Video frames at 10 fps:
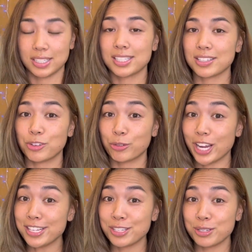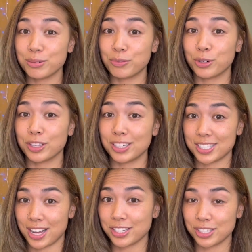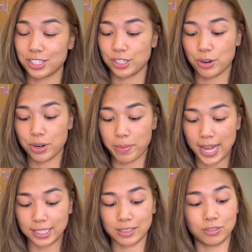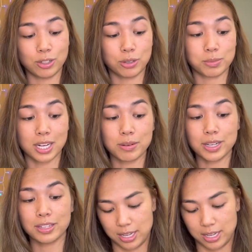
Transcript: It's a great dupe for the Natasha Denona palette, if you know what I'm talking about.